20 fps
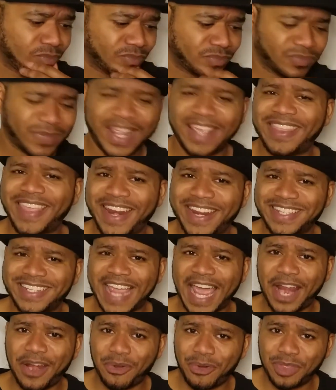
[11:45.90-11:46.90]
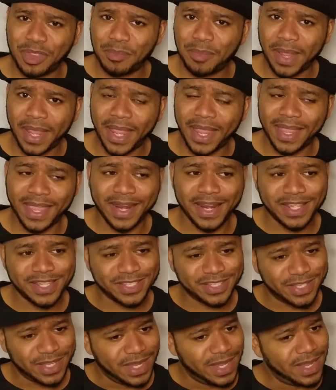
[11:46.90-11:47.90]
and that he's got her in the bag, and he's
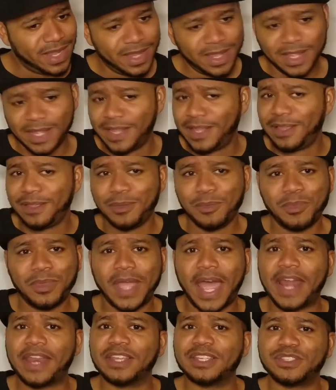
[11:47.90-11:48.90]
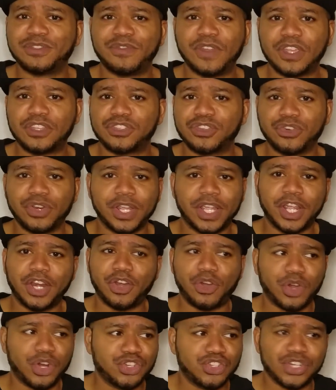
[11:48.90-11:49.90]
got his fixer to get her a
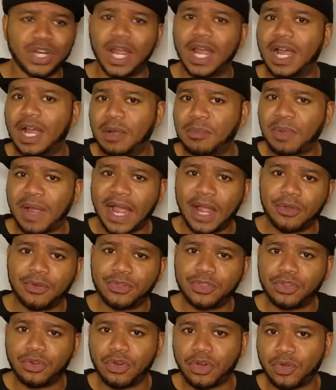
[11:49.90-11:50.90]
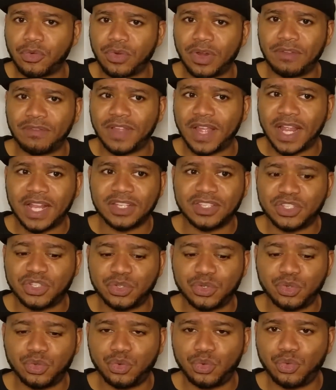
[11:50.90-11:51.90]
job out in New York at Revlon
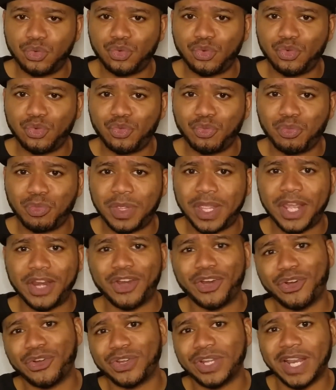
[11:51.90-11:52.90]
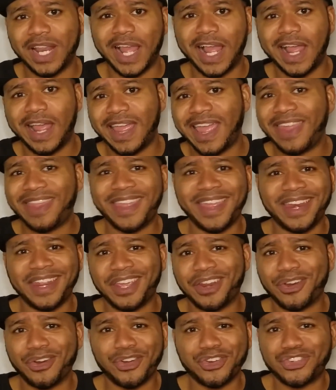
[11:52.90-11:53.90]
to get her to lie and then get her
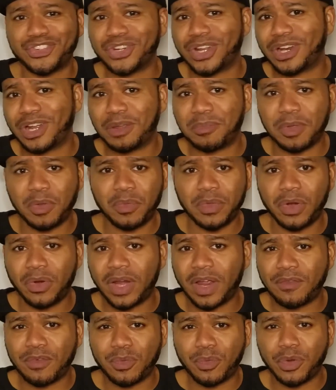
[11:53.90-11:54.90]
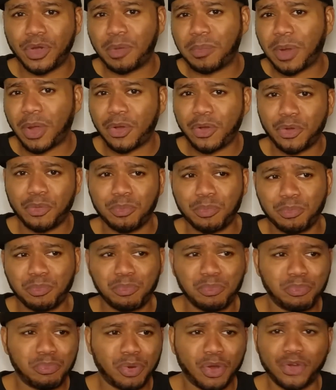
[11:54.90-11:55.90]
to shut up, and we don't have to worry about her
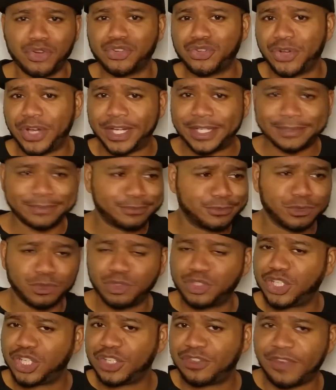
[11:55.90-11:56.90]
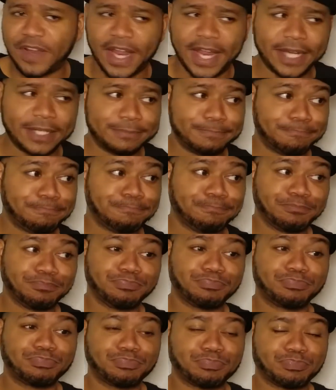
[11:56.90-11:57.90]
perjury. She's fine.
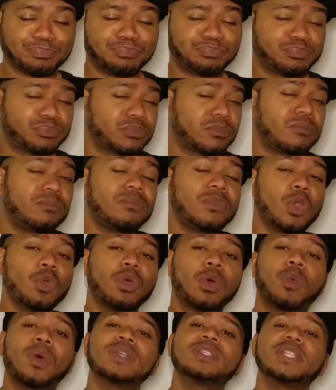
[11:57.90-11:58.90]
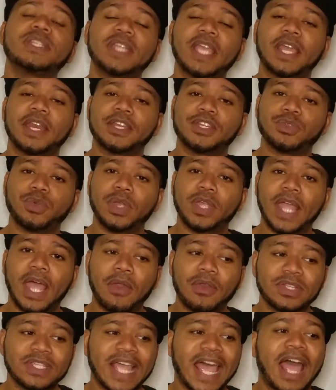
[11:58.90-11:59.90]
What wasn't taken into account is
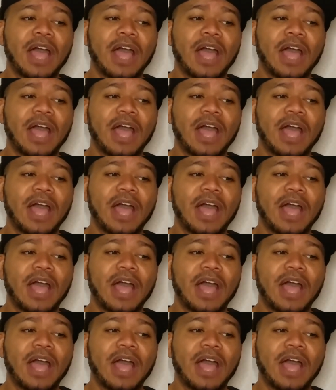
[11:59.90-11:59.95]
how